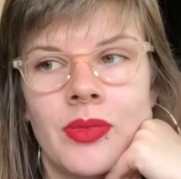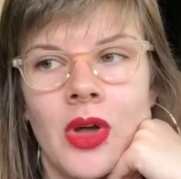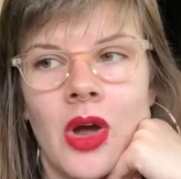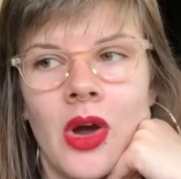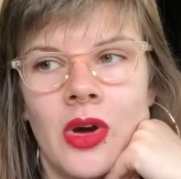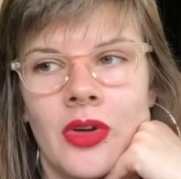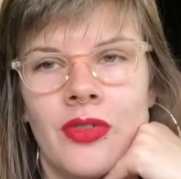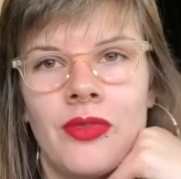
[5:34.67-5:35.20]

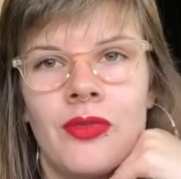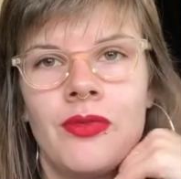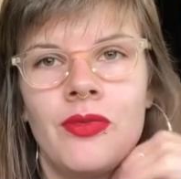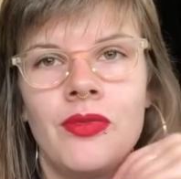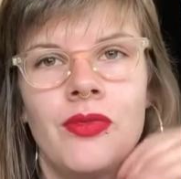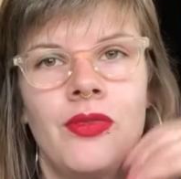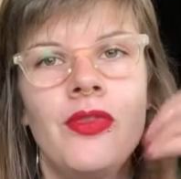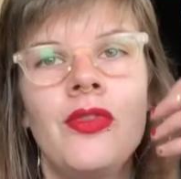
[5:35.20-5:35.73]
are
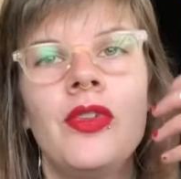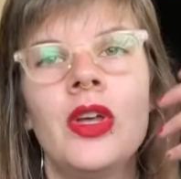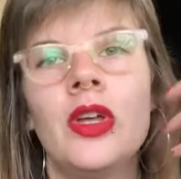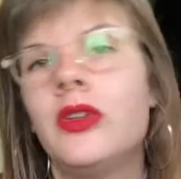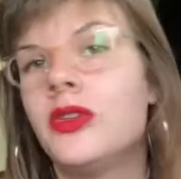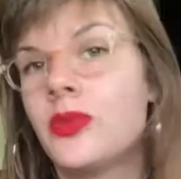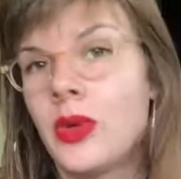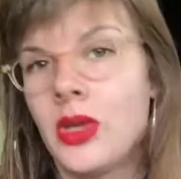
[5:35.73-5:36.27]

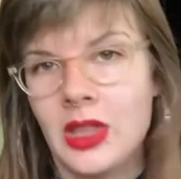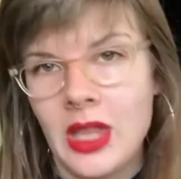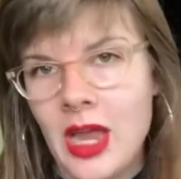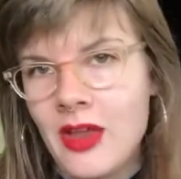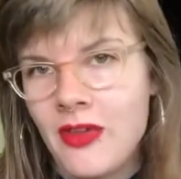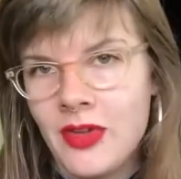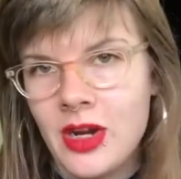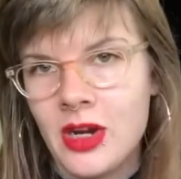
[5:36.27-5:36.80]
filled with
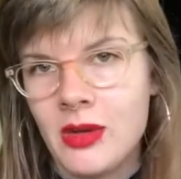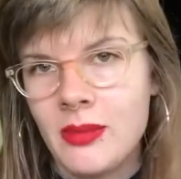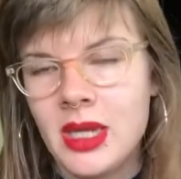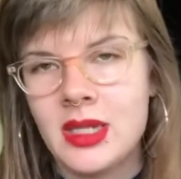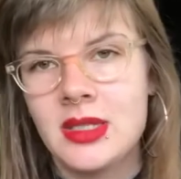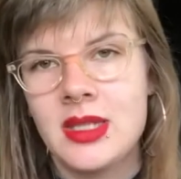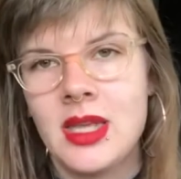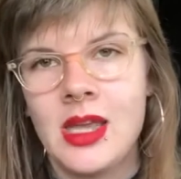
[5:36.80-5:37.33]
life here
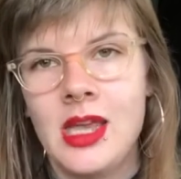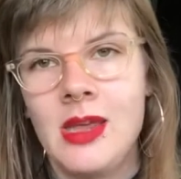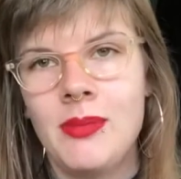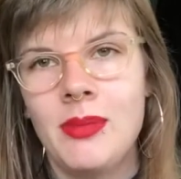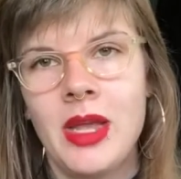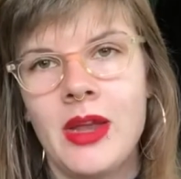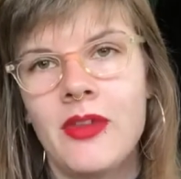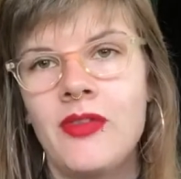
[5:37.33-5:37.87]
because they keep
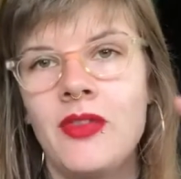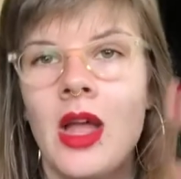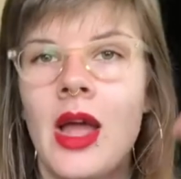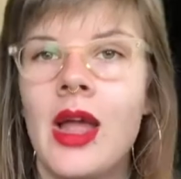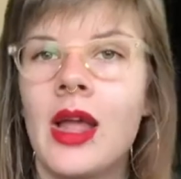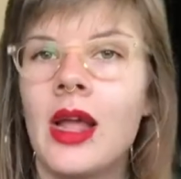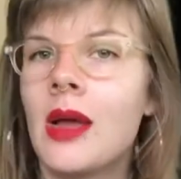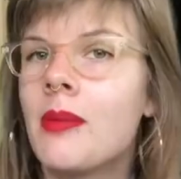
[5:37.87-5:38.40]
like
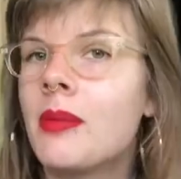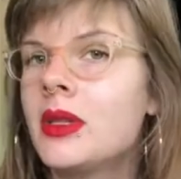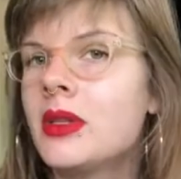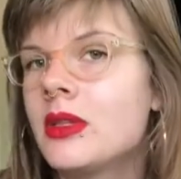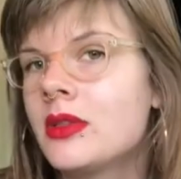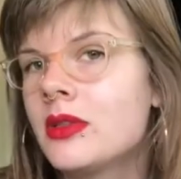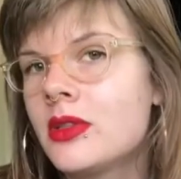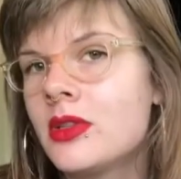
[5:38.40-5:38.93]
flying up in
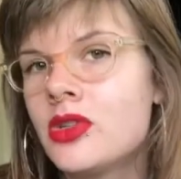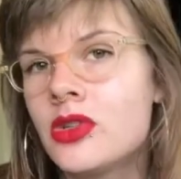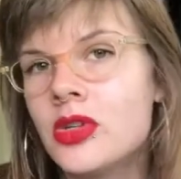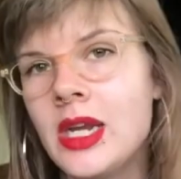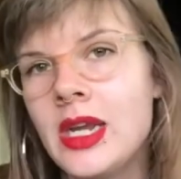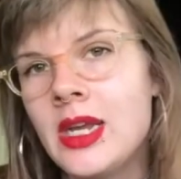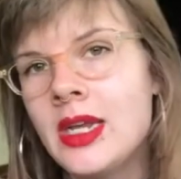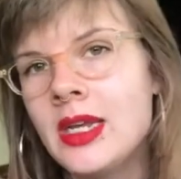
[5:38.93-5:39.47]
the
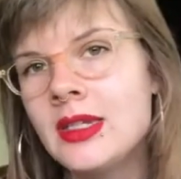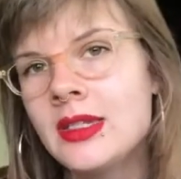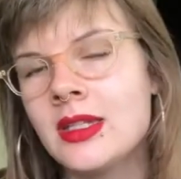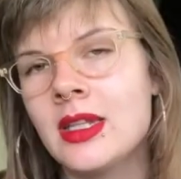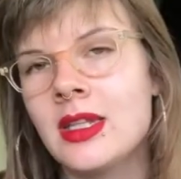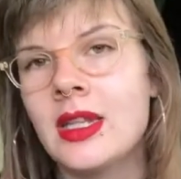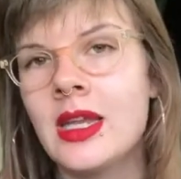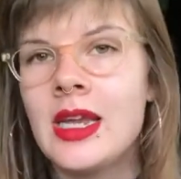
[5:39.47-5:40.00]
trees and
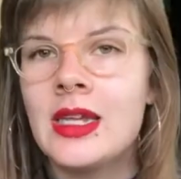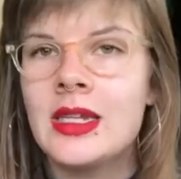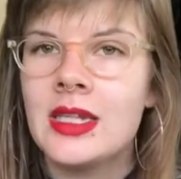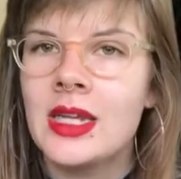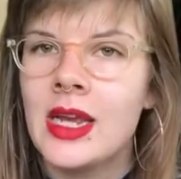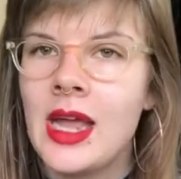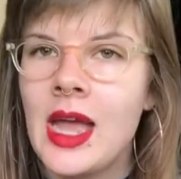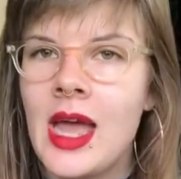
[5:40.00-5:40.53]
then landing
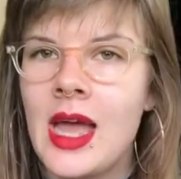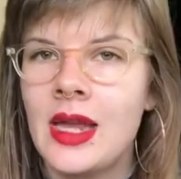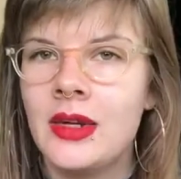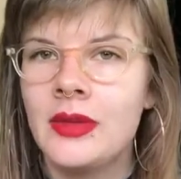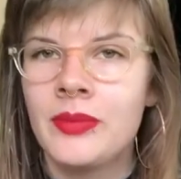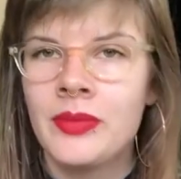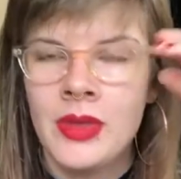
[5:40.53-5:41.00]
again.